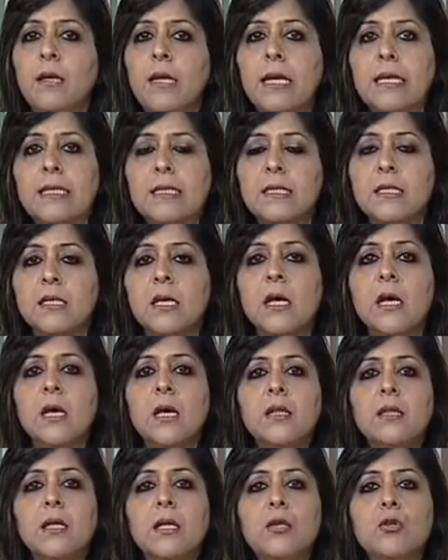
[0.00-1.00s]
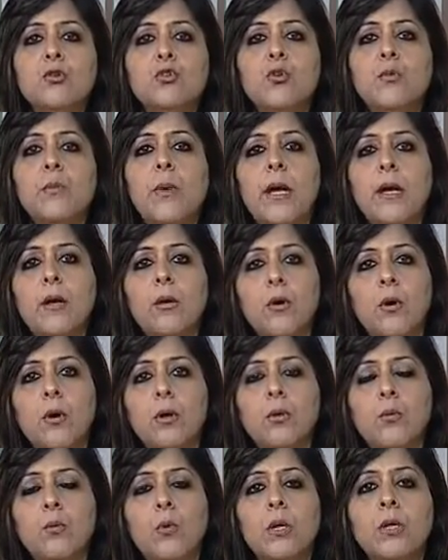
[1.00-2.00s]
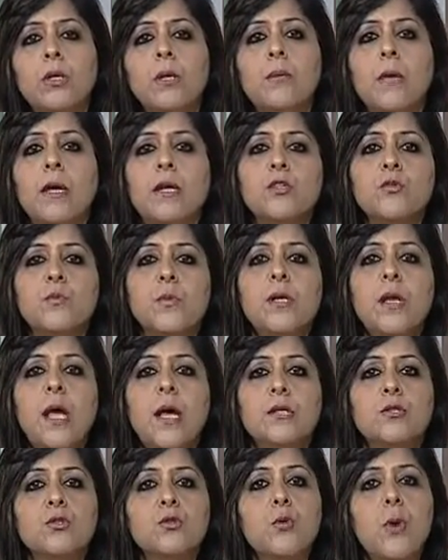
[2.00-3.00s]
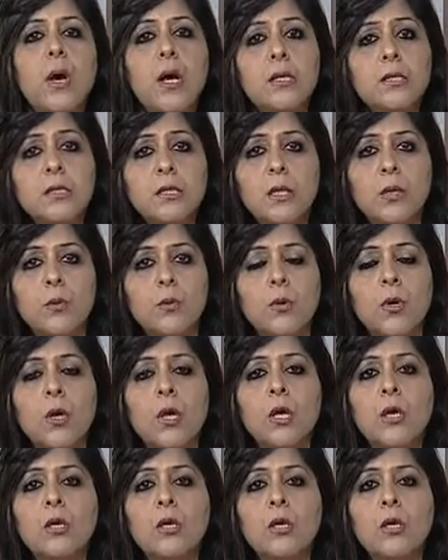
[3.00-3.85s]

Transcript: less then you should boycott what the management has to ask you